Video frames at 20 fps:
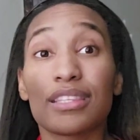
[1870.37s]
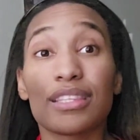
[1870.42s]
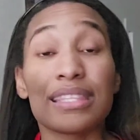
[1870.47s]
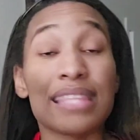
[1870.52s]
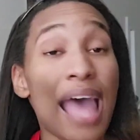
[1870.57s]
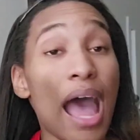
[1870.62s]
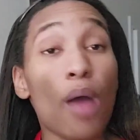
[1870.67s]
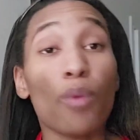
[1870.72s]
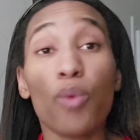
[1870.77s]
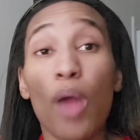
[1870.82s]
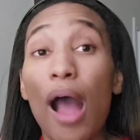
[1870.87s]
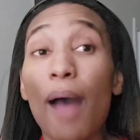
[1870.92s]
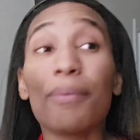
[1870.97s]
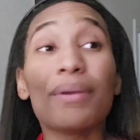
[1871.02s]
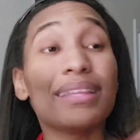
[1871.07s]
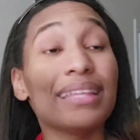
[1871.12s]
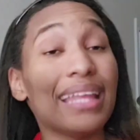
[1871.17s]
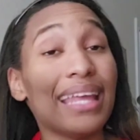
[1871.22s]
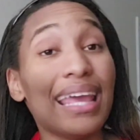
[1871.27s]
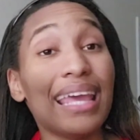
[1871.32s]
that
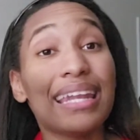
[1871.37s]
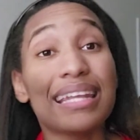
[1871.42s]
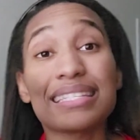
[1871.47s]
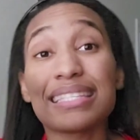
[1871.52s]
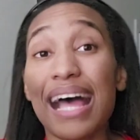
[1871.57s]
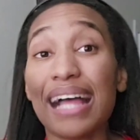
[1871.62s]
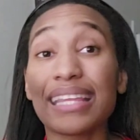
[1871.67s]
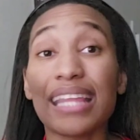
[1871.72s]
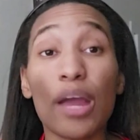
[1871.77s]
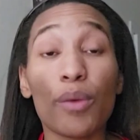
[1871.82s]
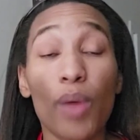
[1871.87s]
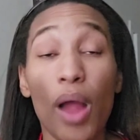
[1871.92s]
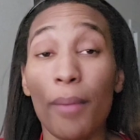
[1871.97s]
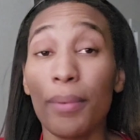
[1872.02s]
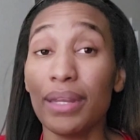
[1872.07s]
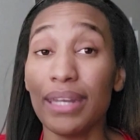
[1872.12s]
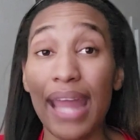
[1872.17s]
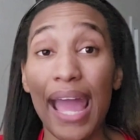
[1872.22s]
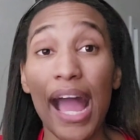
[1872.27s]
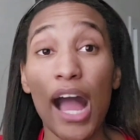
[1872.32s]
Robyn then is not that
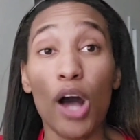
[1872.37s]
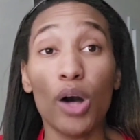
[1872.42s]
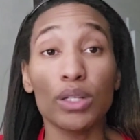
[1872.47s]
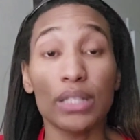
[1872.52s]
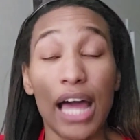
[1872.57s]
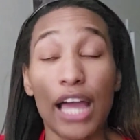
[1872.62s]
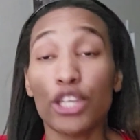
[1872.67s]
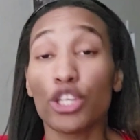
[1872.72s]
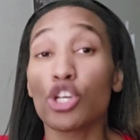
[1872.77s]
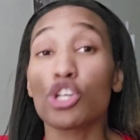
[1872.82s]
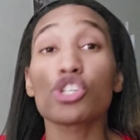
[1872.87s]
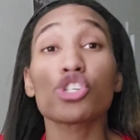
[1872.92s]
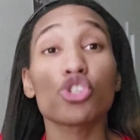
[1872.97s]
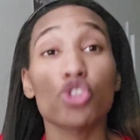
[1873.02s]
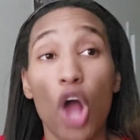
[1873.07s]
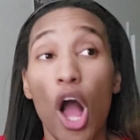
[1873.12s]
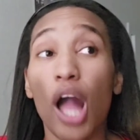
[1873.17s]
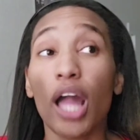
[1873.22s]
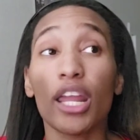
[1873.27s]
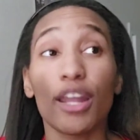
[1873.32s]
Robyn now. Like you're
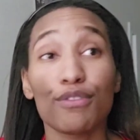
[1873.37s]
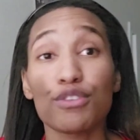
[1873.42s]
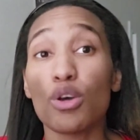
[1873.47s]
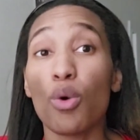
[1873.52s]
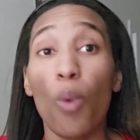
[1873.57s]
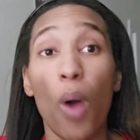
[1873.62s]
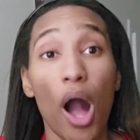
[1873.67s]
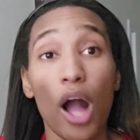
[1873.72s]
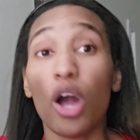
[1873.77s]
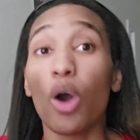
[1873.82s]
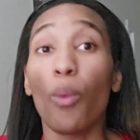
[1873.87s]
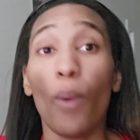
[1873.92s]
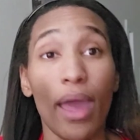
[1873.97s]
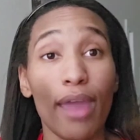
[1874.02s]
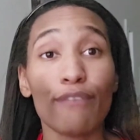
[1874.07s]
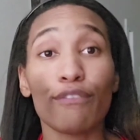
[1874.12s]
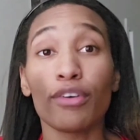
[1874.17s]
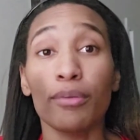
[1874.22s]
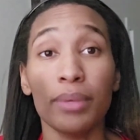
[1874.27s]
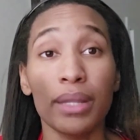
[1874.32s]
strong enough to walk away
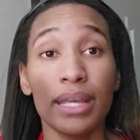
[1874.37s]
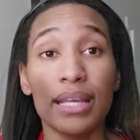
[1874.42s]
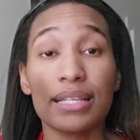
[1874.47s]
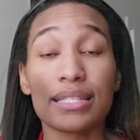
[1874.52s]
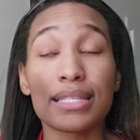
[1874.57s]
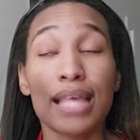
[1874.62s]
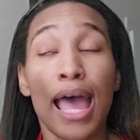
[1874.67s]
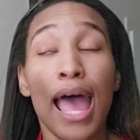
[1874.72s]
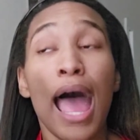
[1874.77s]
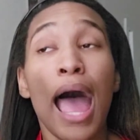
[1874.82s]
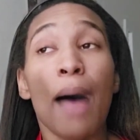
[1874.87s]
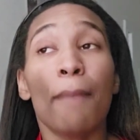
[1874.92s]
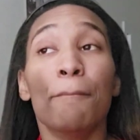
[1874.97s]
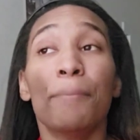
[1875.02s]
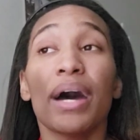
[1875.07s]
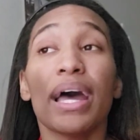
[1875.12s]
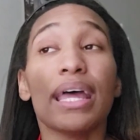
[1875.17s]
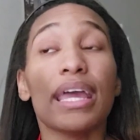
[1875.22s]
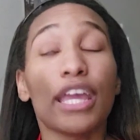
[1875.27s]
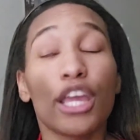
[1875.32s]
from this.
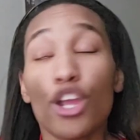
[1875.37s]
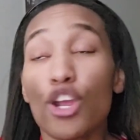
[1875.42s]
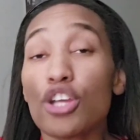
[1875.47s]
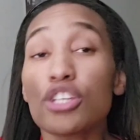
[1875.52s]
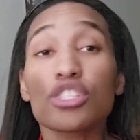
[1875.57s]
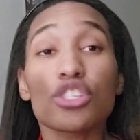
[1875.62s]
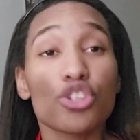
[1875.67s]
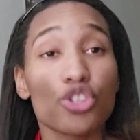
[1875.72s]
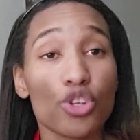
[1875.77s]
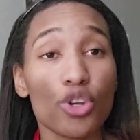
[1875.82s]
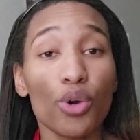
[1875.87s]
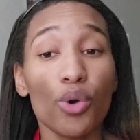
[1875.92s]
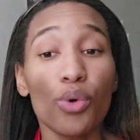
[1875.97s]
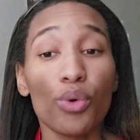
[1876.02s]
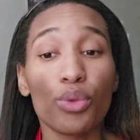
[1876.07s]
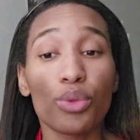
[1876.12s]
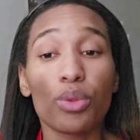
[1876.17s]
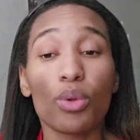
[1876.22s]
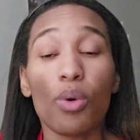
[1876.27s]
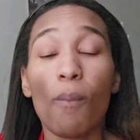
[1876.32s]
But here's the truth:
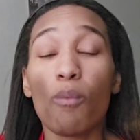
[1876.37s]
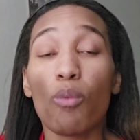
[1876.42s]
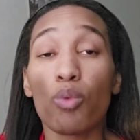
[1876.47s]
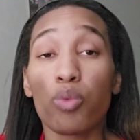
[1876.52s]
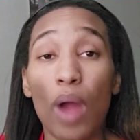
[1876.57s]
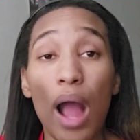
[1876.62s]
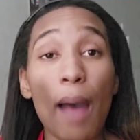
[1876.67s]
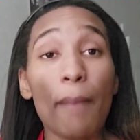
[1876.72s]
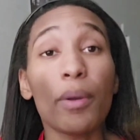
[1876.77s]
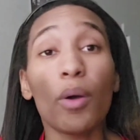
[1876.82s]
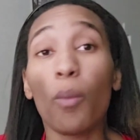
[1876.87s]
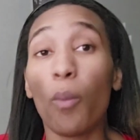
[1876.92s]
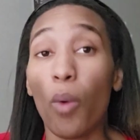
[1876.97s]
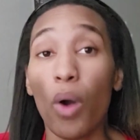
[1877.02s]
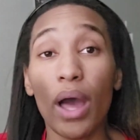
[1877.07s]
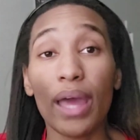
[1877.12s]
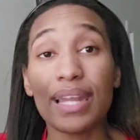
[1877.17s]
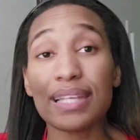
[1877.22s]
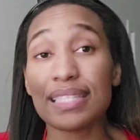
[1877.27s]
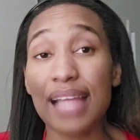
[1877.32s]
Robyn
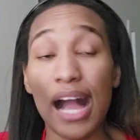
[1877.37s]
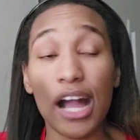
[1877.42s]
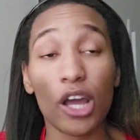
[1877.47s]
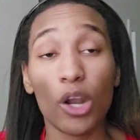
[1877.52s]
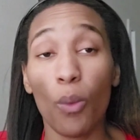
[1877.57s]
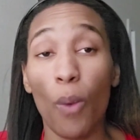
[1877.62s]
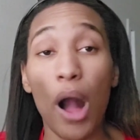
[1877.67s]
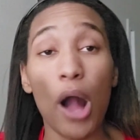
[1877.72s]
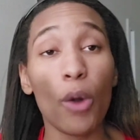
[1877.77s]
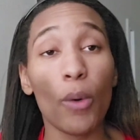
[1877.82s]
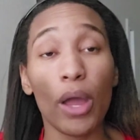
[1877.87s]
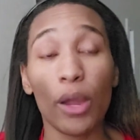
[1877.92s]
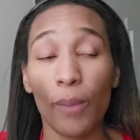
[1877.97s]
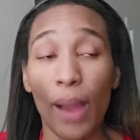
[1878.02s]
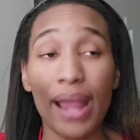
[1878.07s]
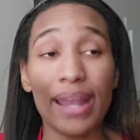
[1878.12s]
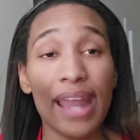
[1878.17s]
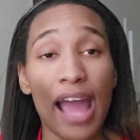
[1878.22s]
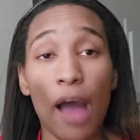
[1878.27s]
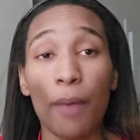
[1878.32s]
one is not gonna walk away
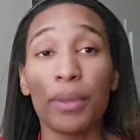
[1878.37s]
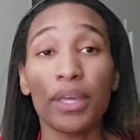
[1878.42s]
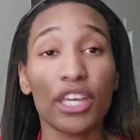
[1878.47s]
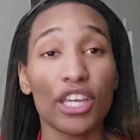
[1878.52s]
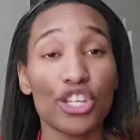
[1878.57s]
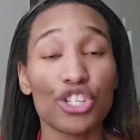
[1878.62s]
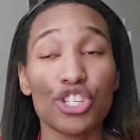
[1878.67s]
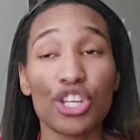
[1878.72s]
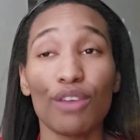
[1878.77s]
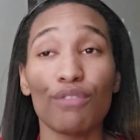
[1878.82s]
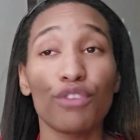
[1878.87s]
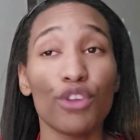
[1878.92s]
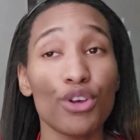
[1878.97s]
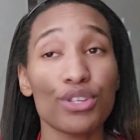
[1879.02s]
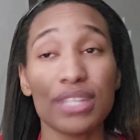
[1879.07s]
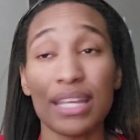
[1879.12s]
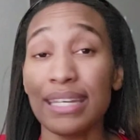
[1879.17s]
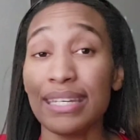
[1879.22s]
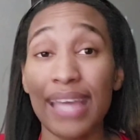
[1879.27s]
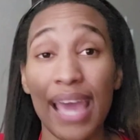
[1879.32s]
right now because she
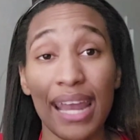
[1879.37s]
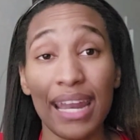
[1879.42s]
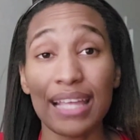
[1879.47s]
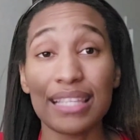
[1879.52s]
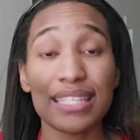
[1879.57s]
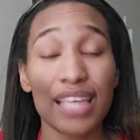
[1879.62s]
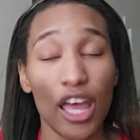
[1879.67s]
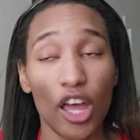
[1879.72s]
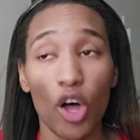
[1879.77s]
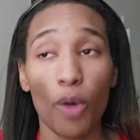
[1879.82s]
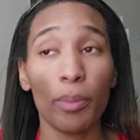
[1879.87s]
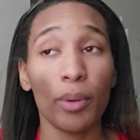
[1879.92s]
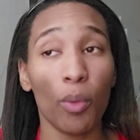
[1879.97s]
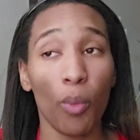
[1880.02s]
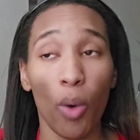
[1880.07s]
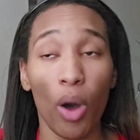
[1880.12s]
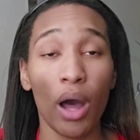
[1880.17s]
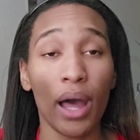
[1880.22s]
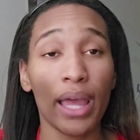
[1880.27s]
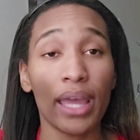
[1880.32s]
feels indebted to helping
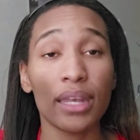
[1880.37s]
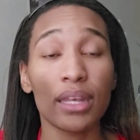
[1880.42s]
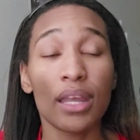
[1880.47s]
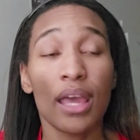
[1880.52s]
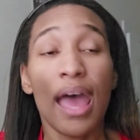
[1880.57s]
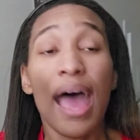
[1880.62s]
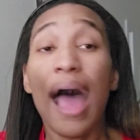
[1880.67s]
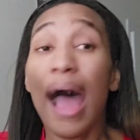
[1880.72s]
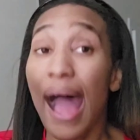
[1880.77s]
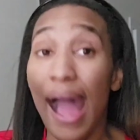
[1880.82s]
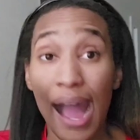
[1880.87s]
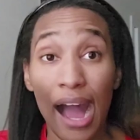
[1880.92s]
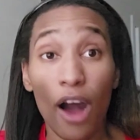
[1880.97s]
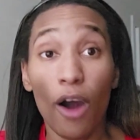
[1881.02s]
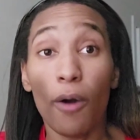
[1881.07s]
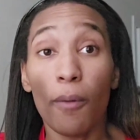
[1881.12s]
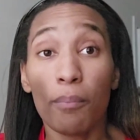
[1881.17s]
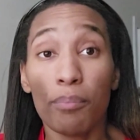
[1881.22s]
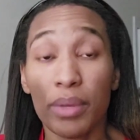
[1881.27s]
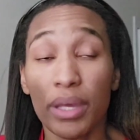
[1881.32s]
Juan
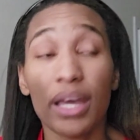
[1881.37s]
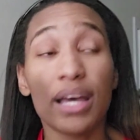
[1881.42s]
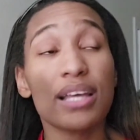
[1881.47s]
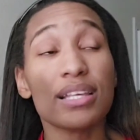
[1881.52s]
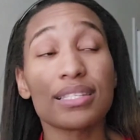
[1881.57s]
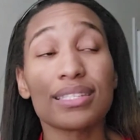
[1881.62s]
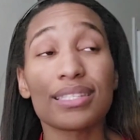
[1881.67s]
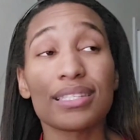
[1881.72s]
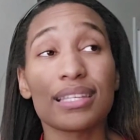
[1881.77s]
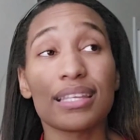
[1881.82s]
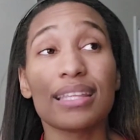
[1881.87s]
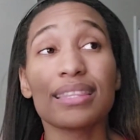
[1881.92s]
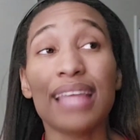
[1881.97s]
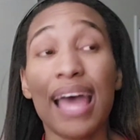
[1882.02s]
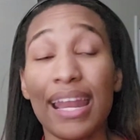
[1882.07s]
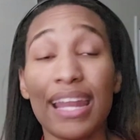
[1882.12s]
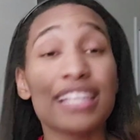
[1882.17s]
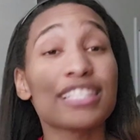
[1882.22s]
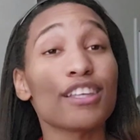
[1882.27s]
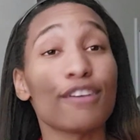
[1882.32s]
out because
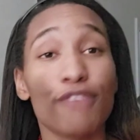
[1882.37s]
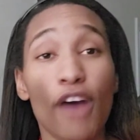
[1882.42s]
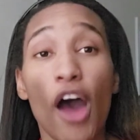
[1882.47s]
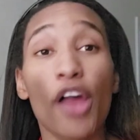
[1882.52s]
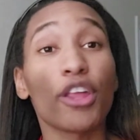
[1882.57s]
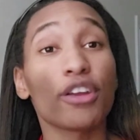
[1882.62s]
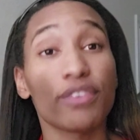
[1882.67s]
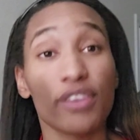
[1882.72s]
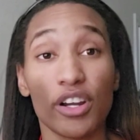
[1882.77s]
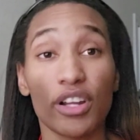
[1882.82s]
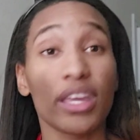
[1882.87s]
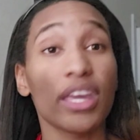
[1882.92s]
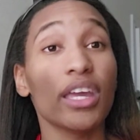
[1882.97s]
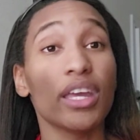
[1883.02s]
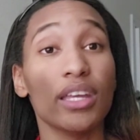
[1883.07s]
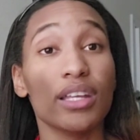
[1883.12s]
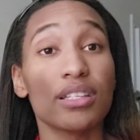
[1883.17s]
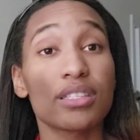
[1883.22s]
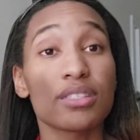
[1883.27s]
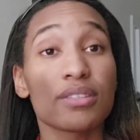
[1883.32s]
that is the father of her
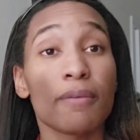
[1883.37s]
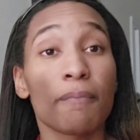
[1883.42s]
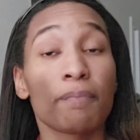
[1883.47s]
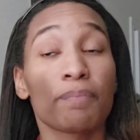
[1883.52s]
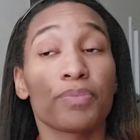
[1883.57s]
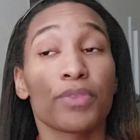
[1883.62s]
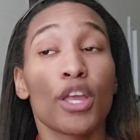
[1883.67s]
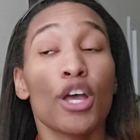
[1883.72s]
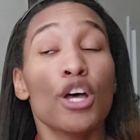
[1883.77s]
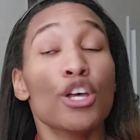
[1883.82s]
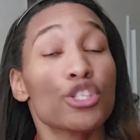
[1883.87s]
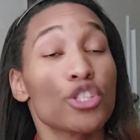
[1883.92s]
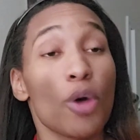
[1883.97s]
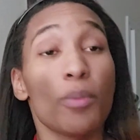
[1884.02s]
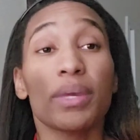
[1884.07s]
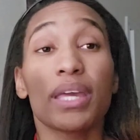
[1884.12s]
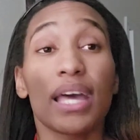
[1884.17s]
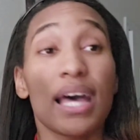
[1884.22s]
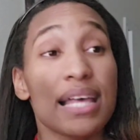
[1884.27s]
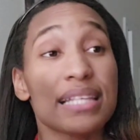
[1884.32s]
kids. So
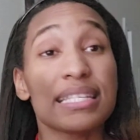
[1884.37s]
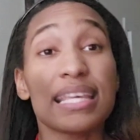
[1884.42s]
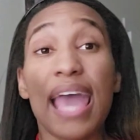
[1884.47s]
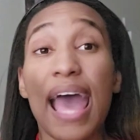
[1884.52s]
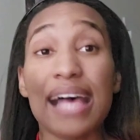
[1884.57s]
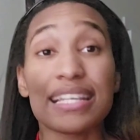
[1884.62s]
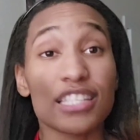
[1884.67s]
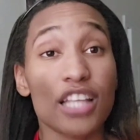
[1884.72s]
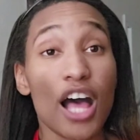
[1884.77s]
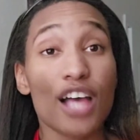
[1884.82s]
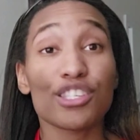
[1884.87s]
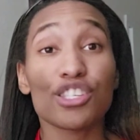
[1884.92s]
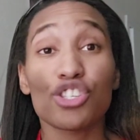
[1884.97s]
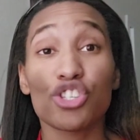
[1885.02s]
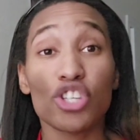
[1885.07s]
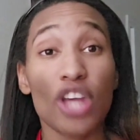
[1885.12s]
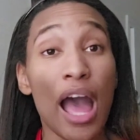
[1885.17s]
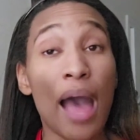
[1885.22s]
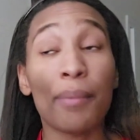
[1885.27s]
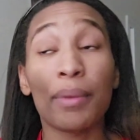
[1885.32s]
because he has lost his
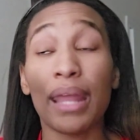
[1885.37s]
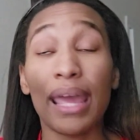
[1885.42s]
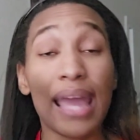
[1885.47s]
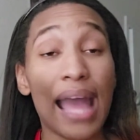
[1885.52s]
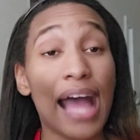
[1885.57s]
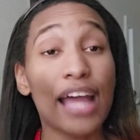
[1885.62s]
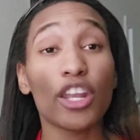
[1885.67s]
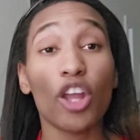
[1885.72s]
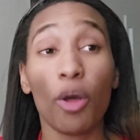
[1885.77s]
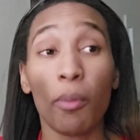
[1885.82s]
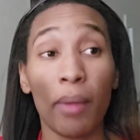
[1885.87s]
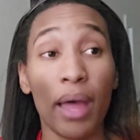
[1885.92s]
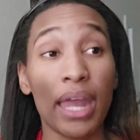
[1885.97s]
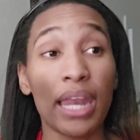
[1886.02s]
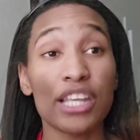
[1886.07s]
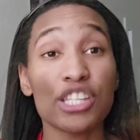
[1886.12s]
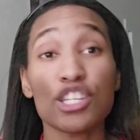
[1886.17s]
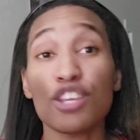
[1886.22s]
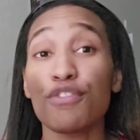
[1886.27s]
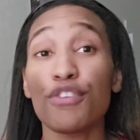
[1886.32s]
job and ain't got no money,
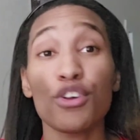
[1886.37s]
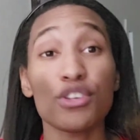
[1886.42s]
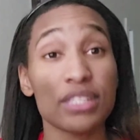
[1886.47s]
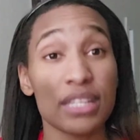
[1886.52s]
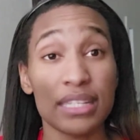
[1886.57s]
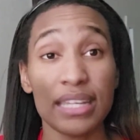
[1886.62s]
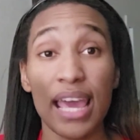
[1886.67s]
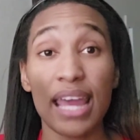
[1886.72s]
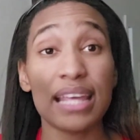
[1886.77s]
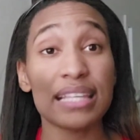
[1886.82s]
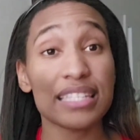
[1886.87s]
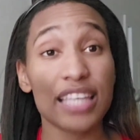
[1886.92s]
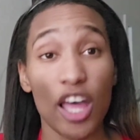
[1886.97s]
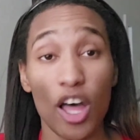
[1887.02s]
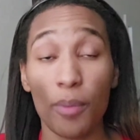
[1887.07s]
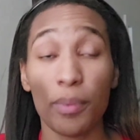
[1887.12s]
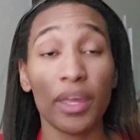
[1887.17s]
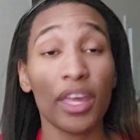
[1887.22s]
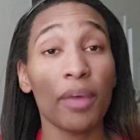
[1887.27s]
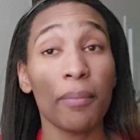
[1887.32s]
she feels indebted to
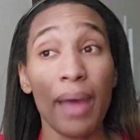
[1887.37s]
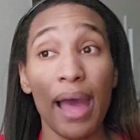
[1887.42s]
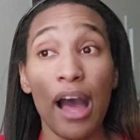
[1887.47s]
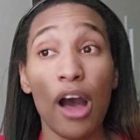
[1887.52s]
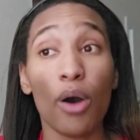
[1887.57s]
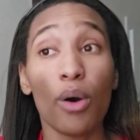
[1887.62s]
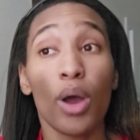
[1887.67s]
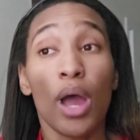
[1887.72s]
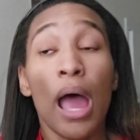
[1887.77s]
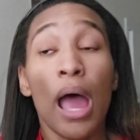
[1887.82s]
helping him out